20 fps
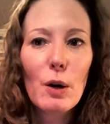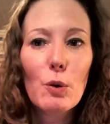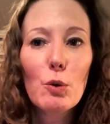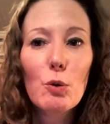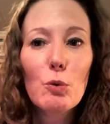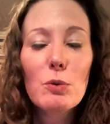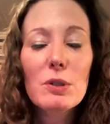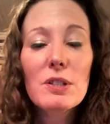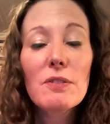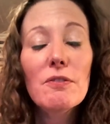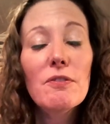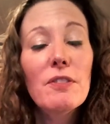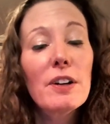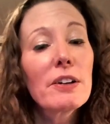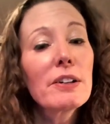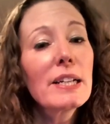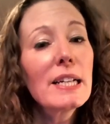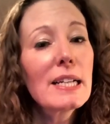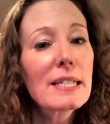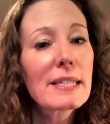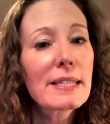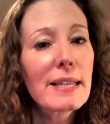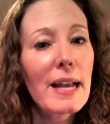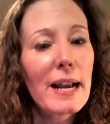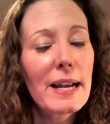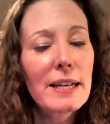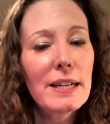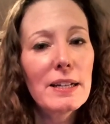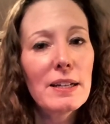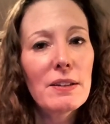who was very
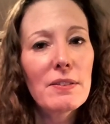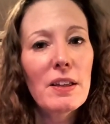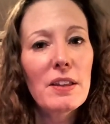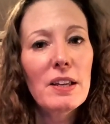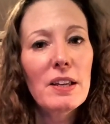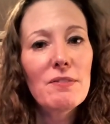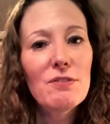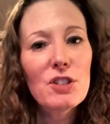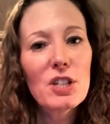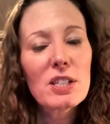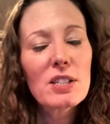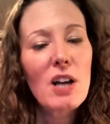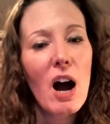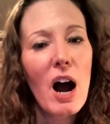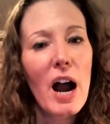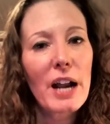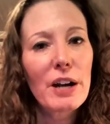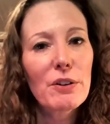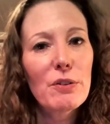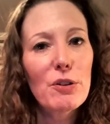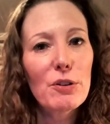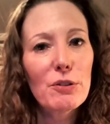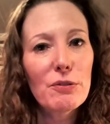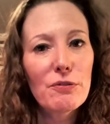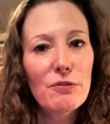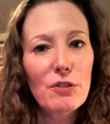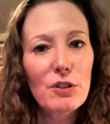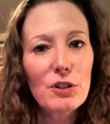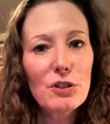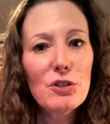excited that they've just hired their
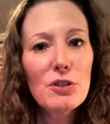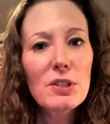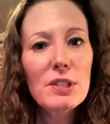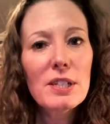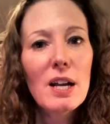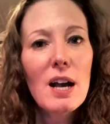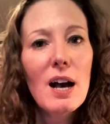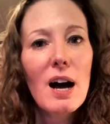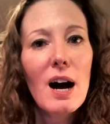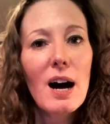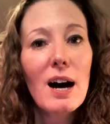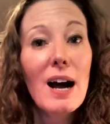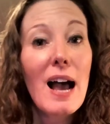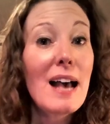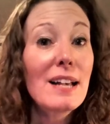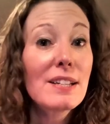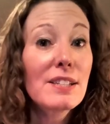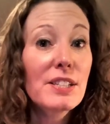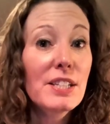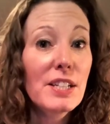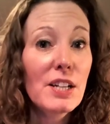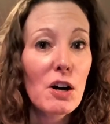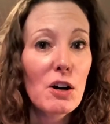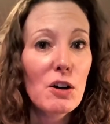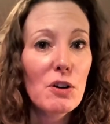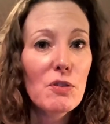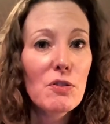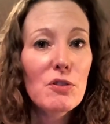first SDR,